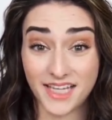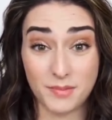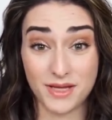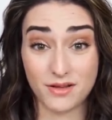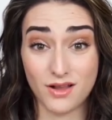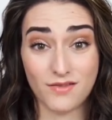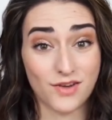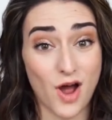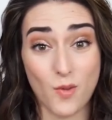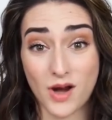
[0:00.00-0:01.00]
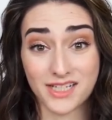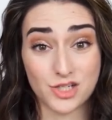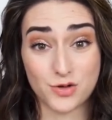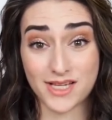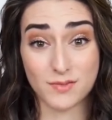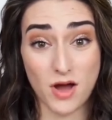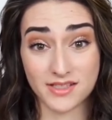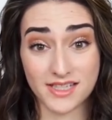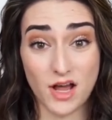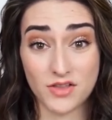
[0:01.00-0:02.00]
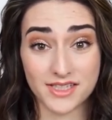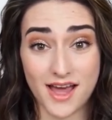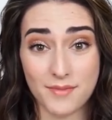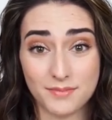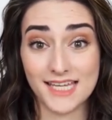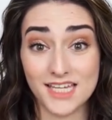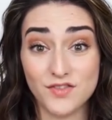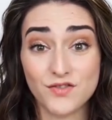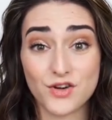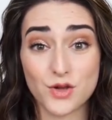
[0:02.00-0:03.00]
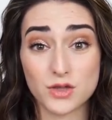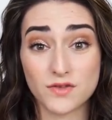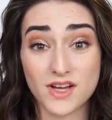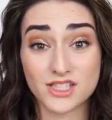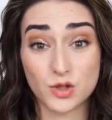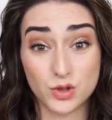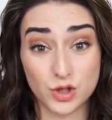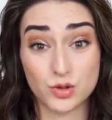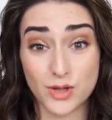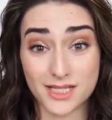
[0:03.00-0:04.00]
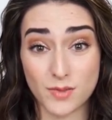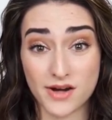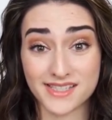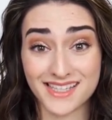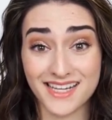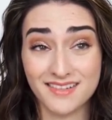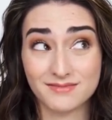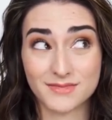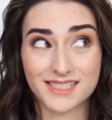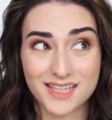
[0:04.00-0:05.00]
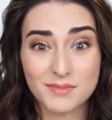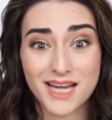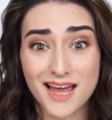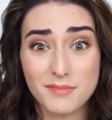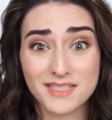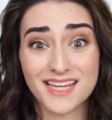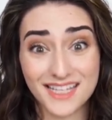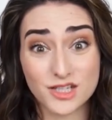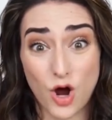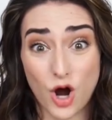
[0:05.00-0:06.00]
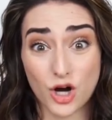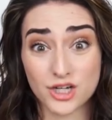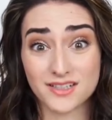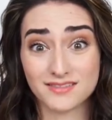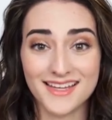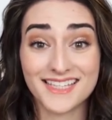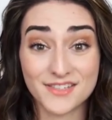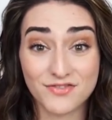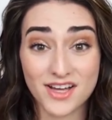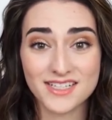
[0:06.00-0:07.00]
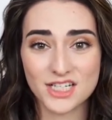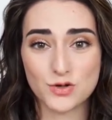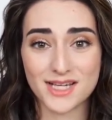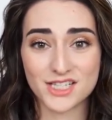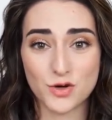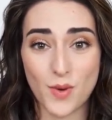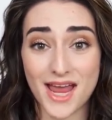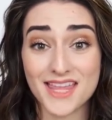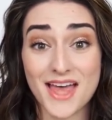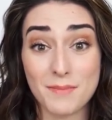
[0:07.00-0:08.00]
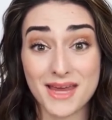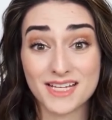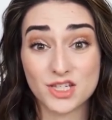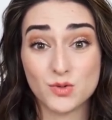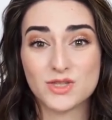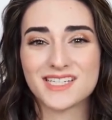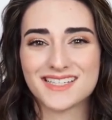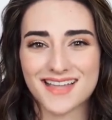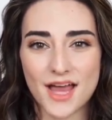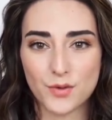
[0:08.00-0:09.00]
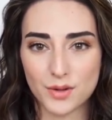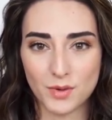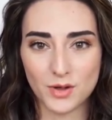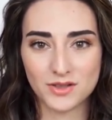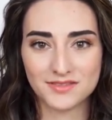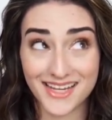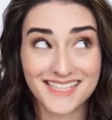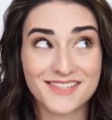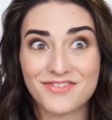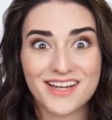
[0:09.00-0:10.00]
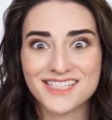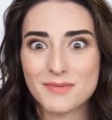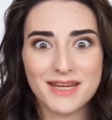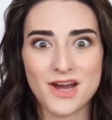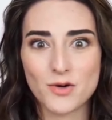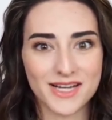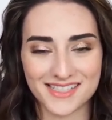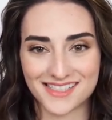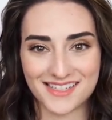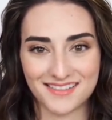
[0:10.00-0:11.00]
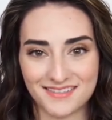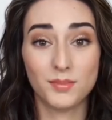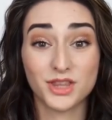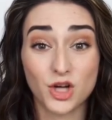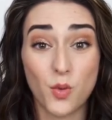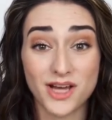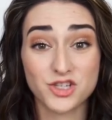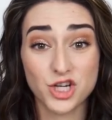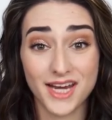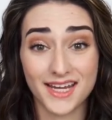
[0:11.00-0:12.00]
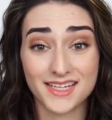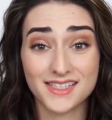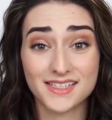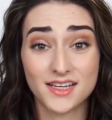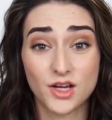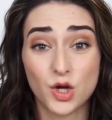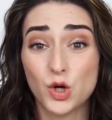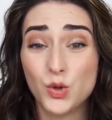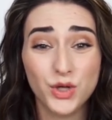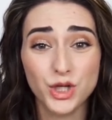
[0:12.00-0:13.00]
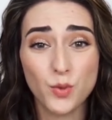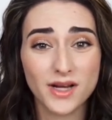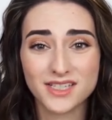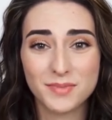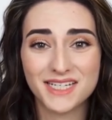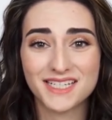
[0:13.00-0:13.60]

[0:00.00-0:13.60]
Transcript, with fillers: the appeal of not wanting to dress modestly all the time. Even for those of us who do dress modestly, sometimes it's hard. It's fun to dress in a way that makes you desirable. It's fun to be noticed, but the question is, who do you want to be